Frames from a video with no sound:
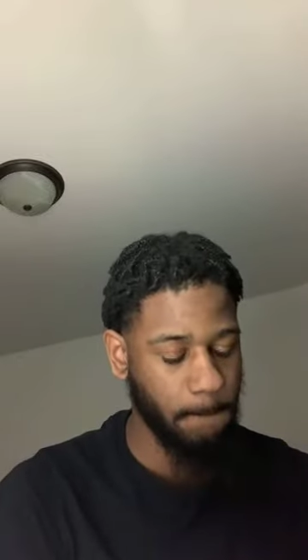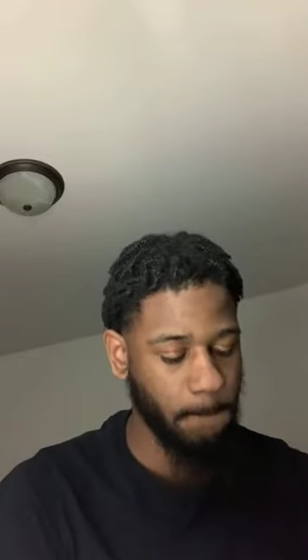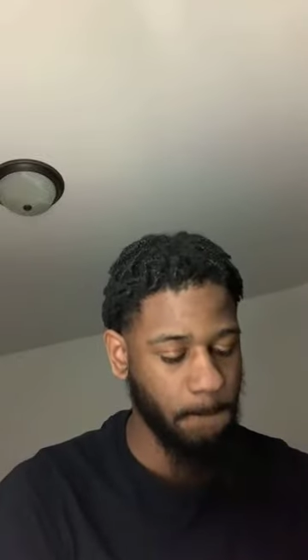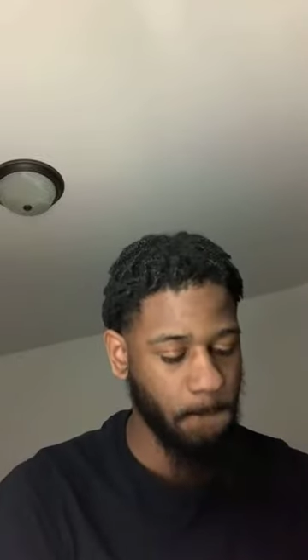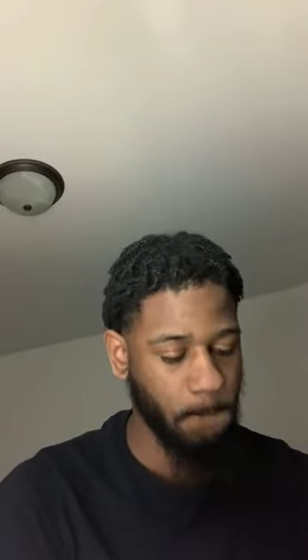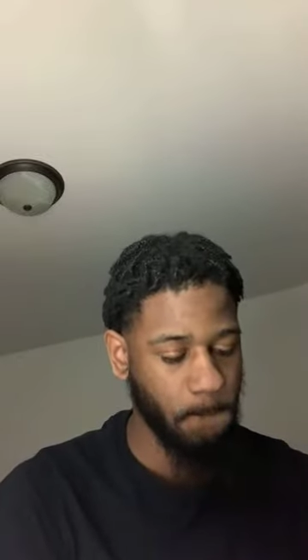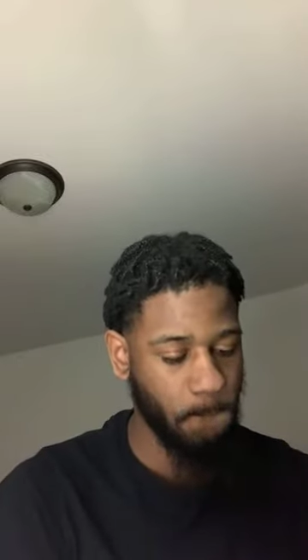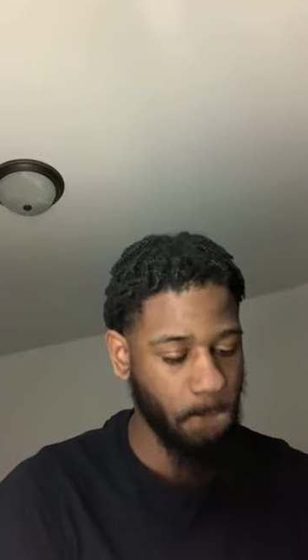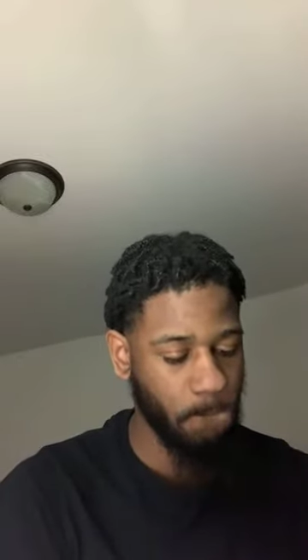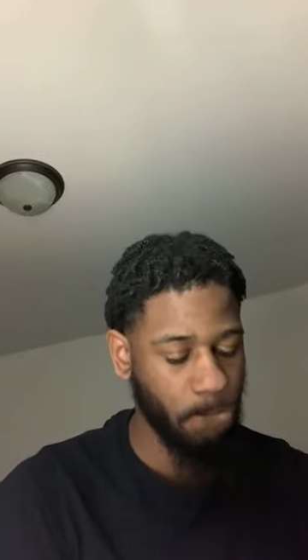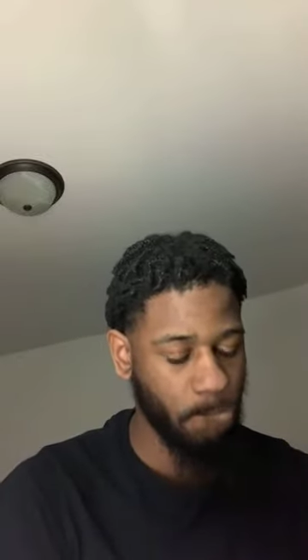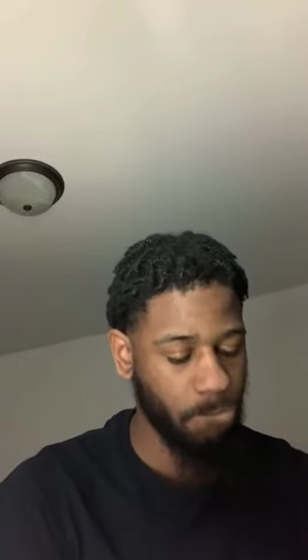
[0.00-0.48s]

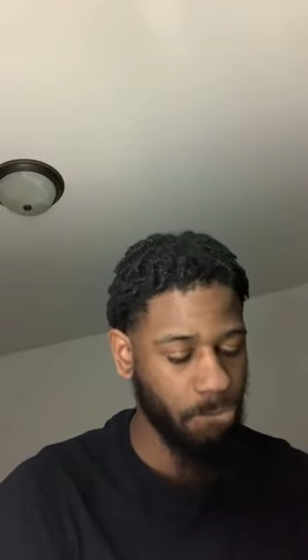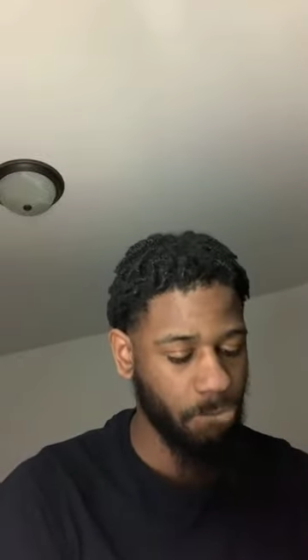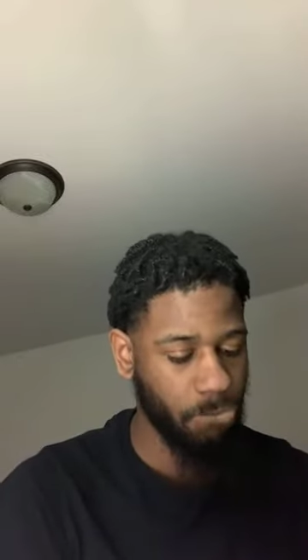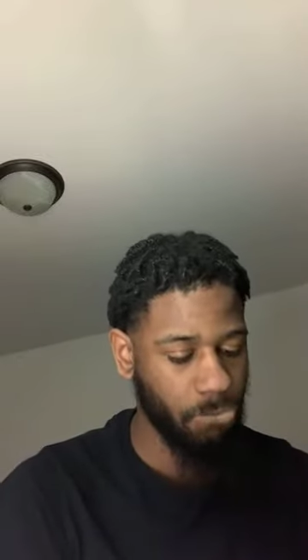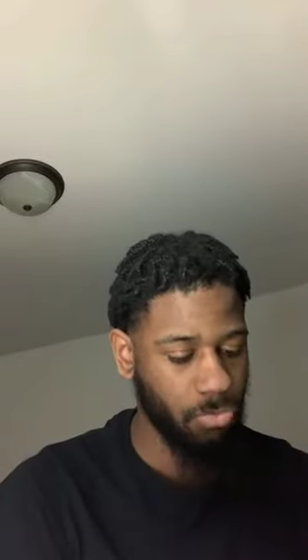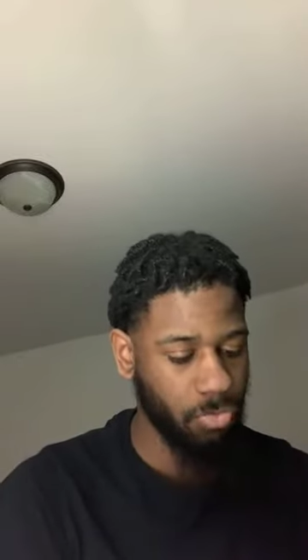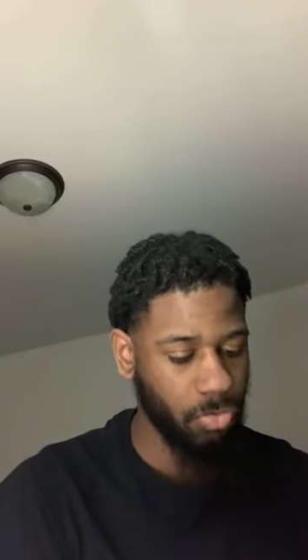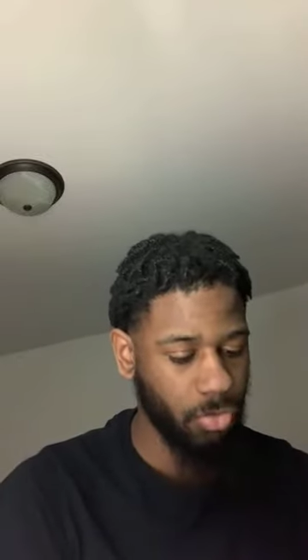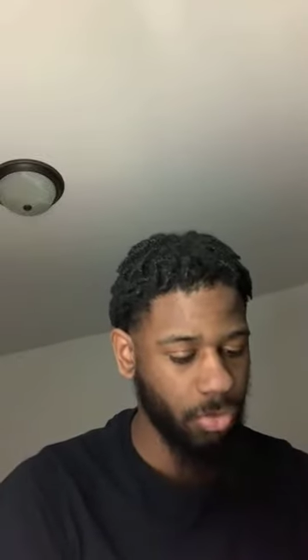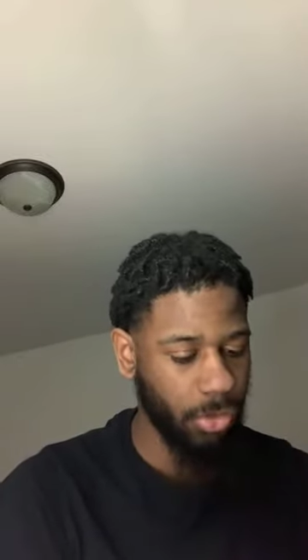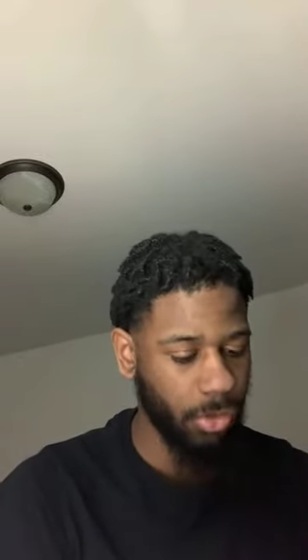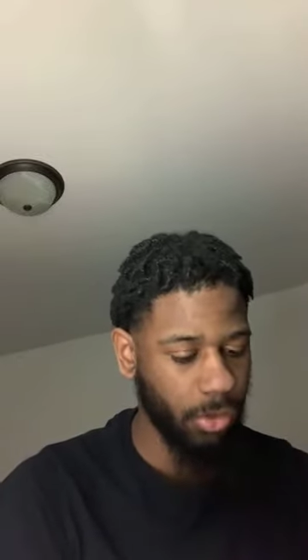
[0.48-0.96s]
A
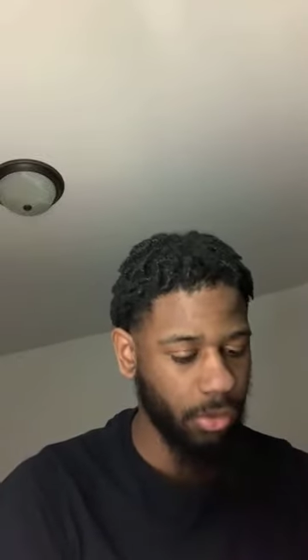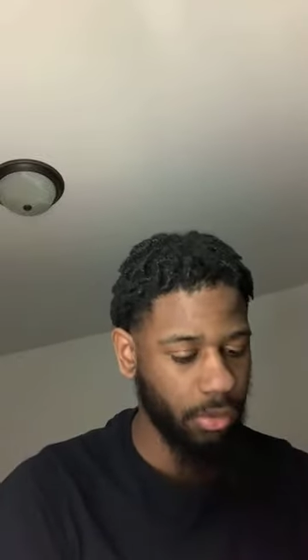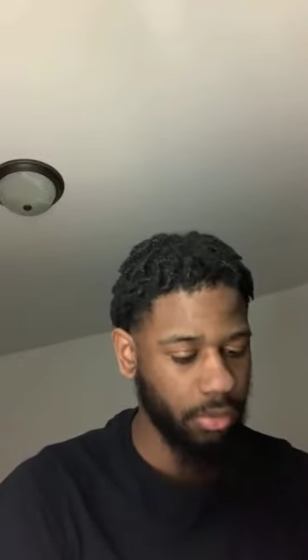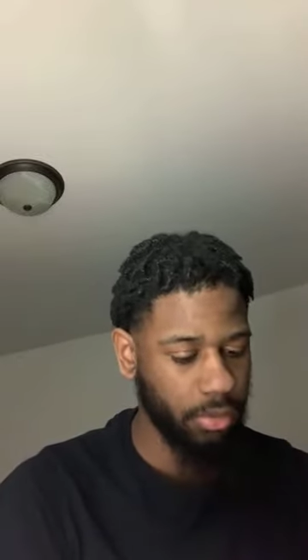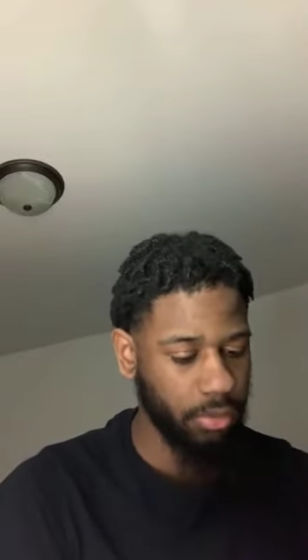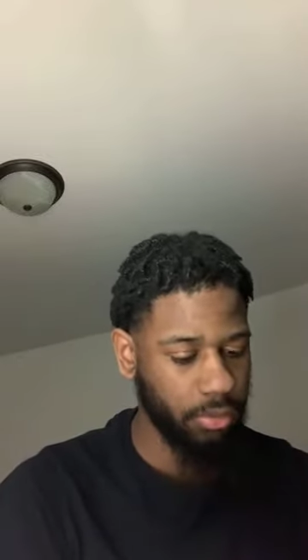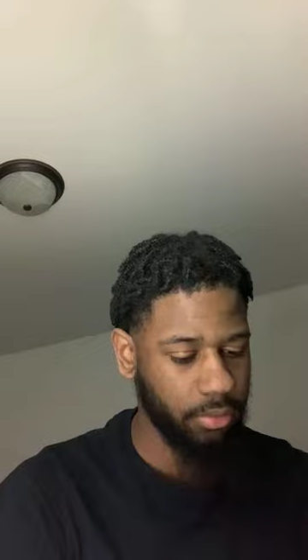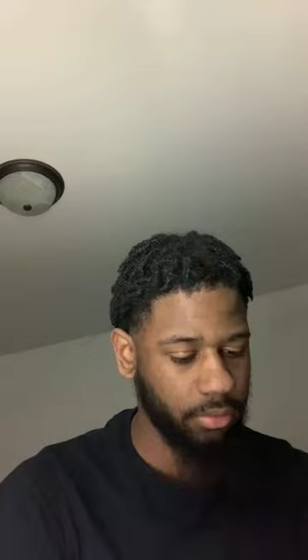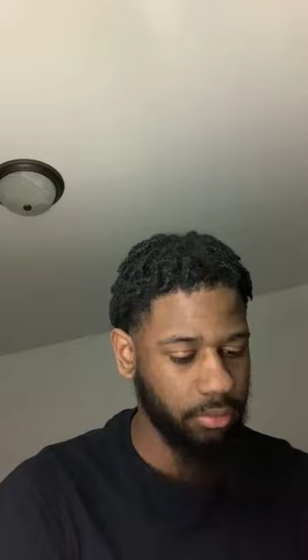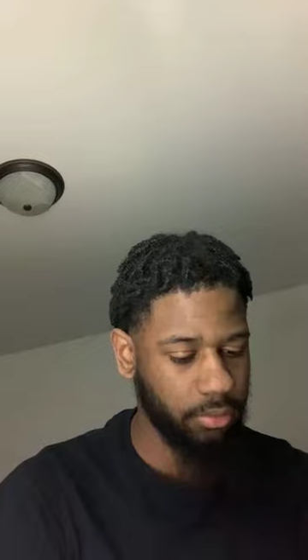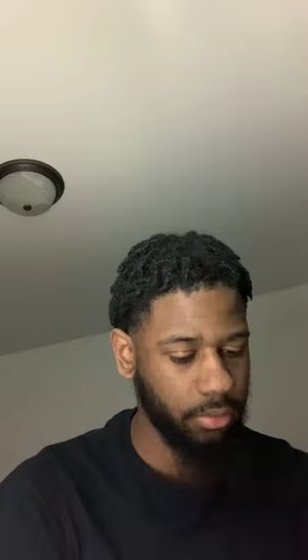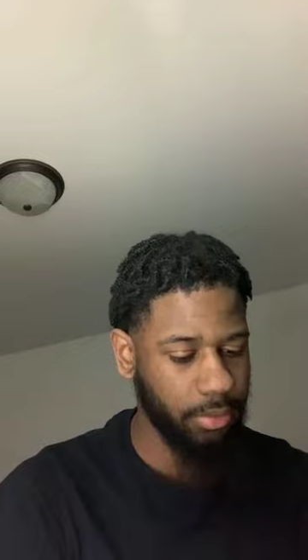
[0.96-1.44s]
precept I was gonna
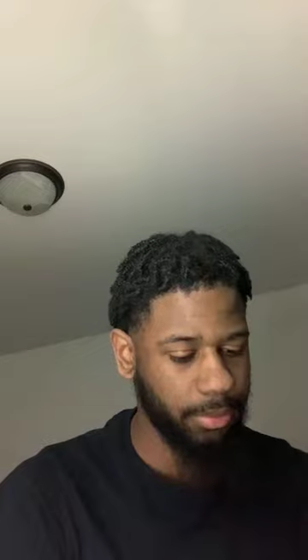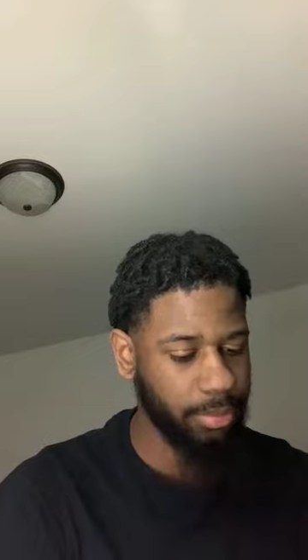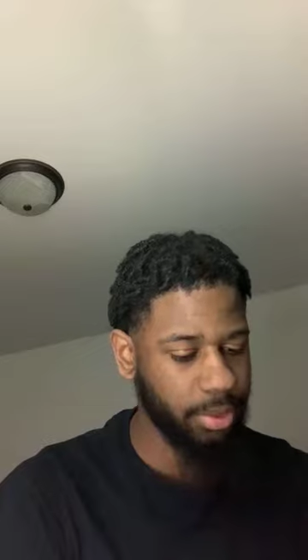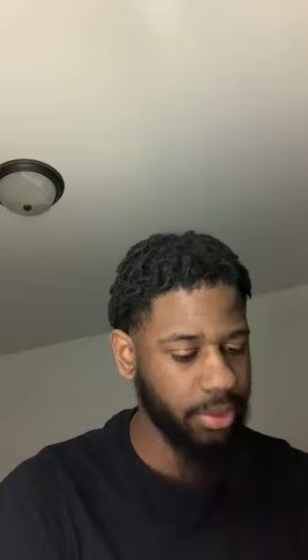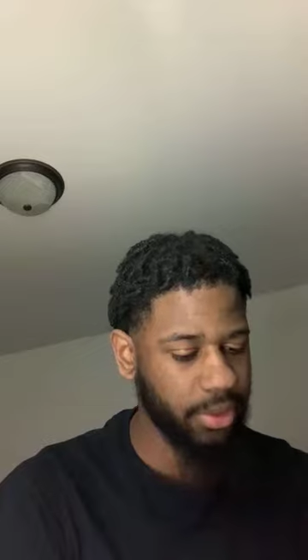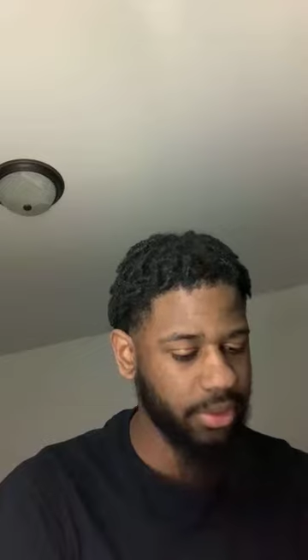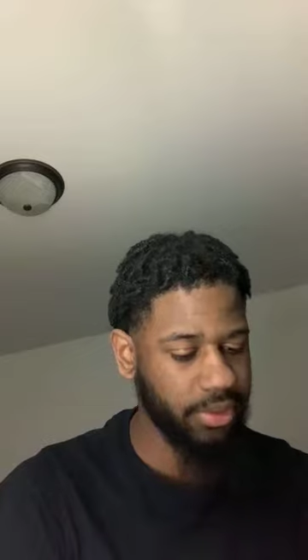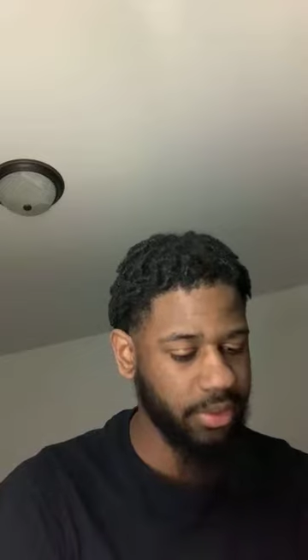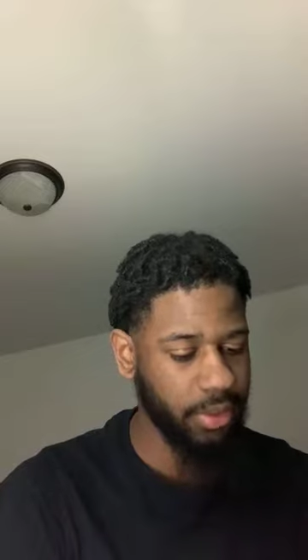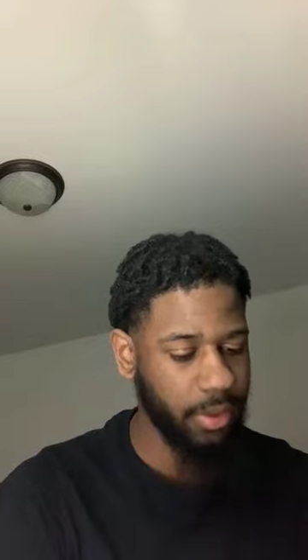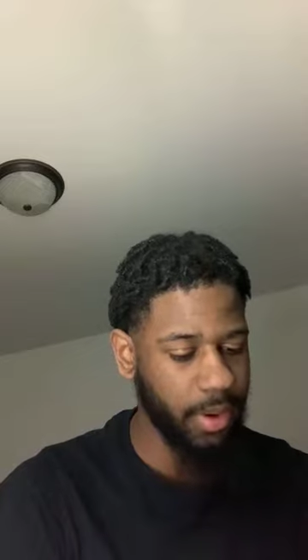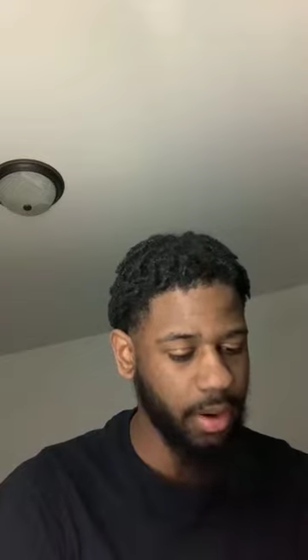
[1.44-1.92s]
get
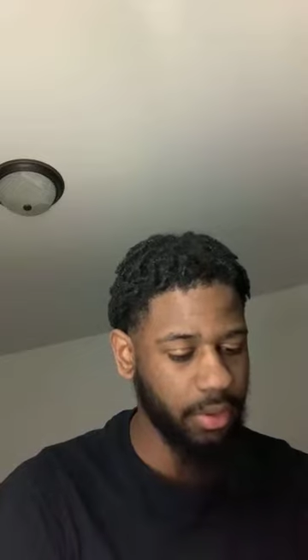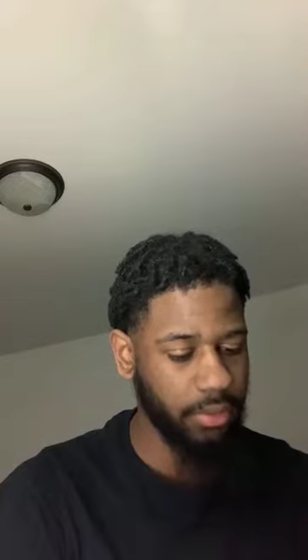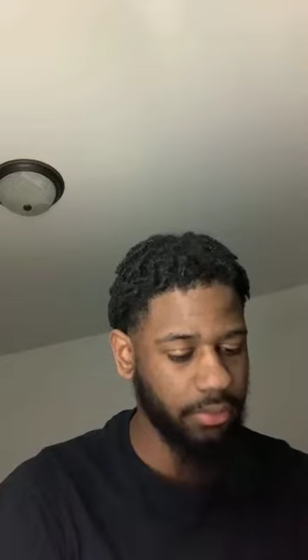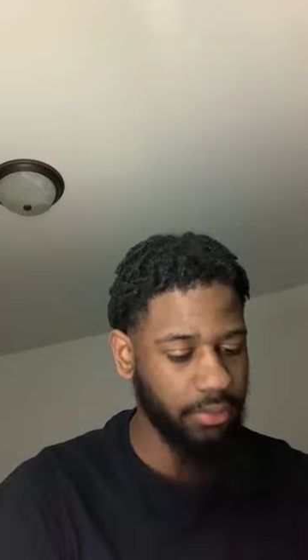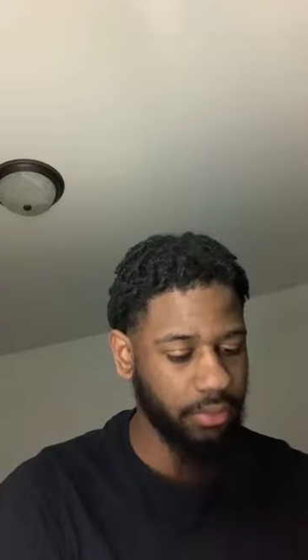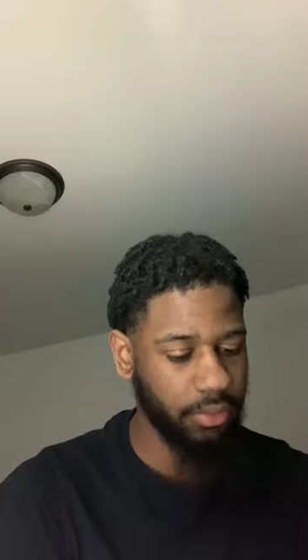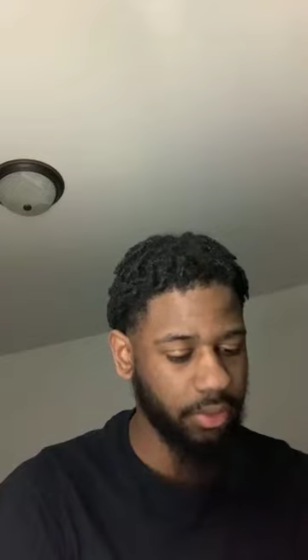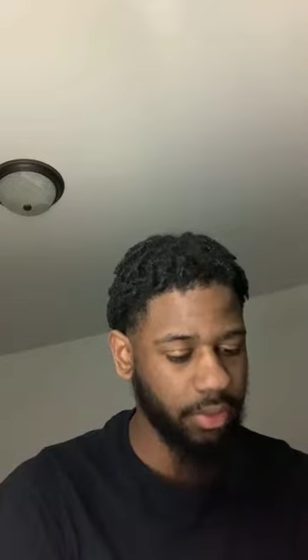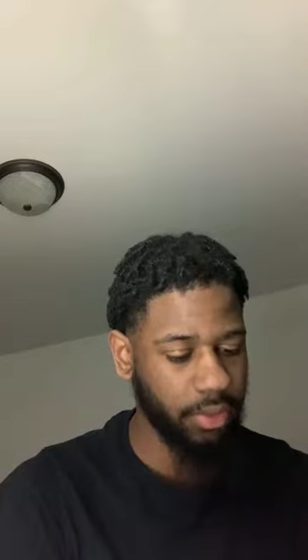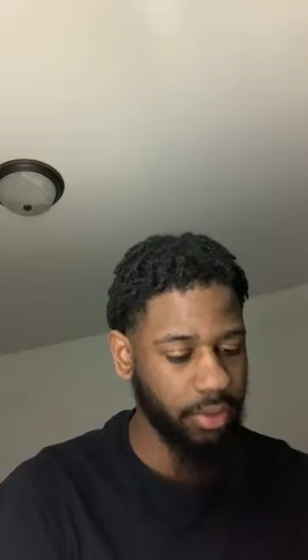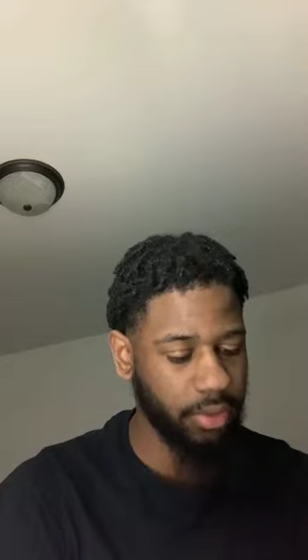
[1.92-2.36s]
Isaiah.